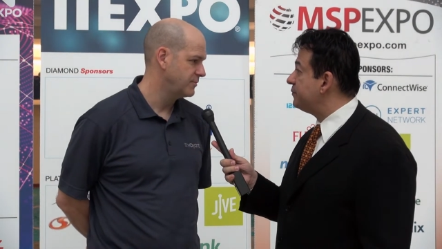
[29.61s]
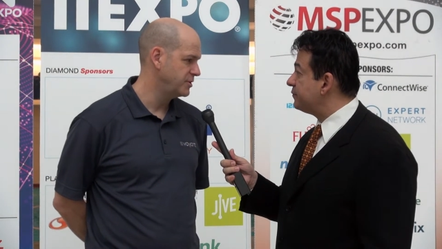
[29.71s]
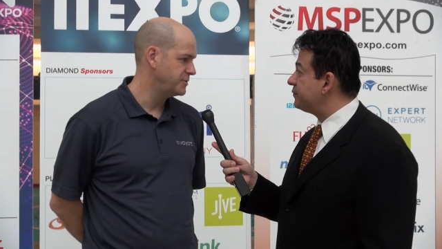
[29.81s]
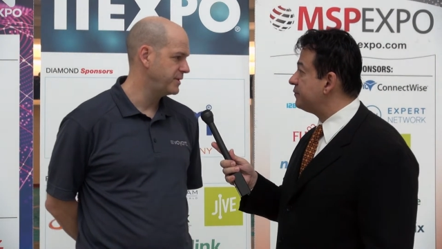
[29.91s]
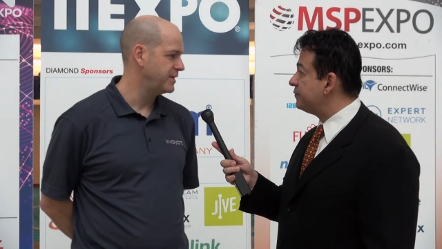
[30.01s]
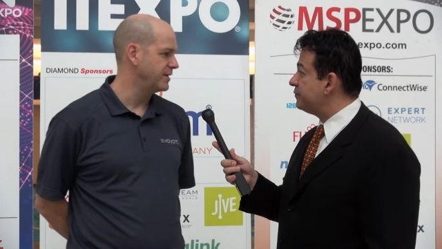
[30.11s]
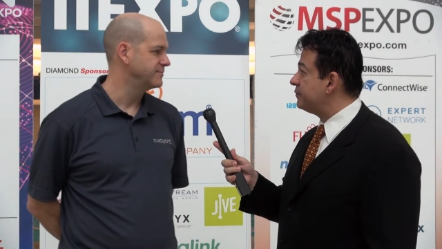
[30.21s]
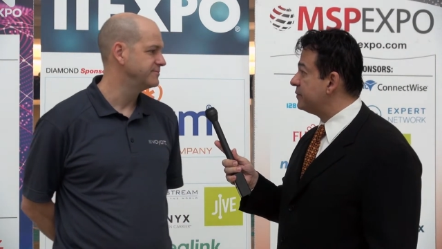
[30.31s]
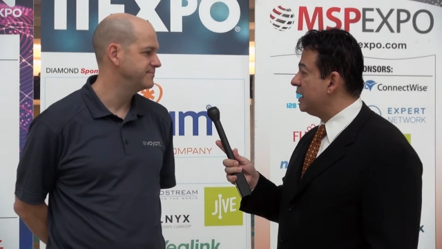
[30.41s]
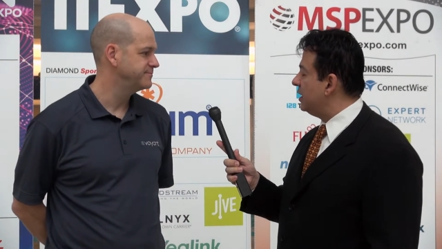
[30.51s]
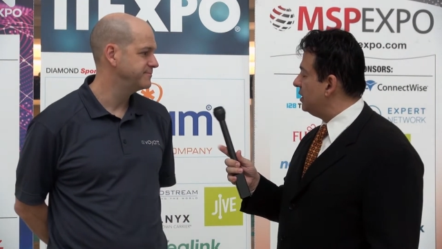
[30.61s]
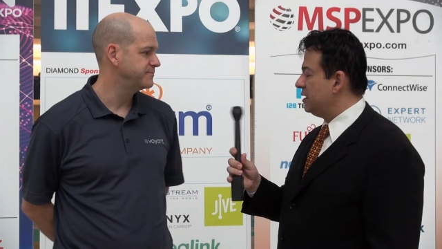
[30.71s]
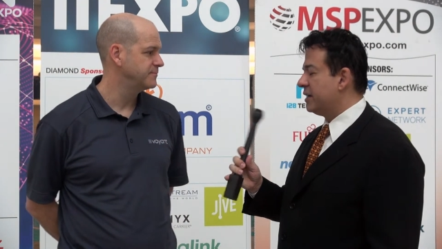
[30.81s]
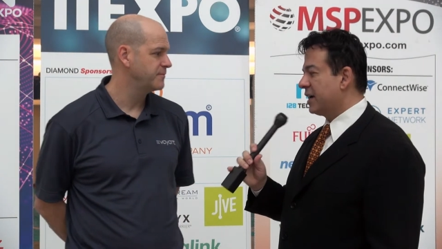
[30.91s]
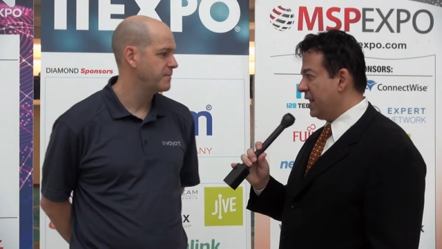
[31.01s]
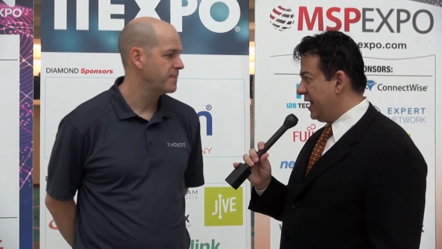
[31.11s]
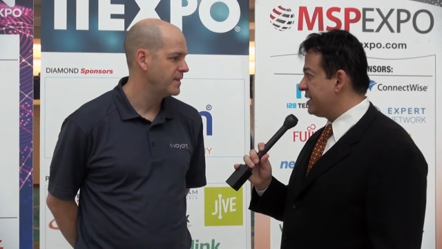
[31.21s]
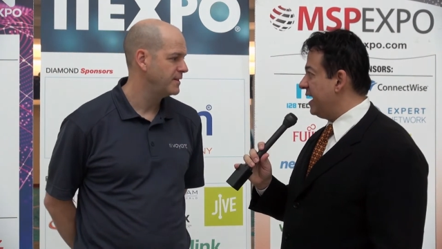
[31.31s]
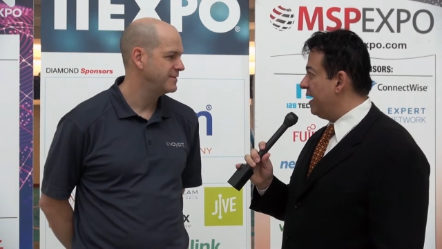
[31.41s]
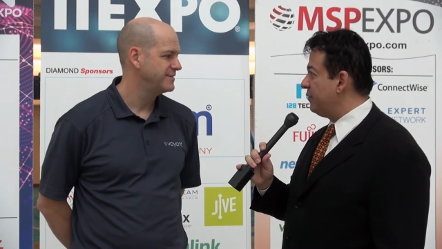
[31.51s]
Speaker 1: Good to be here.
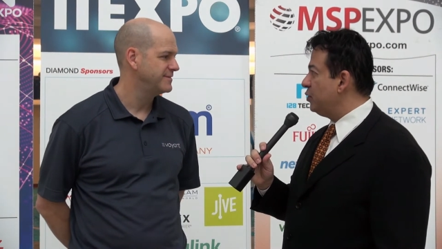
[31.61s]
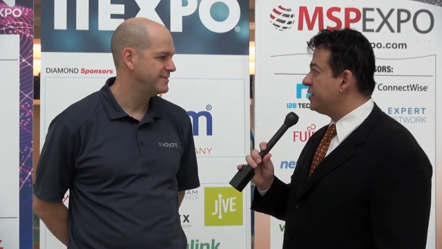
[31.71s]
Glad to have you.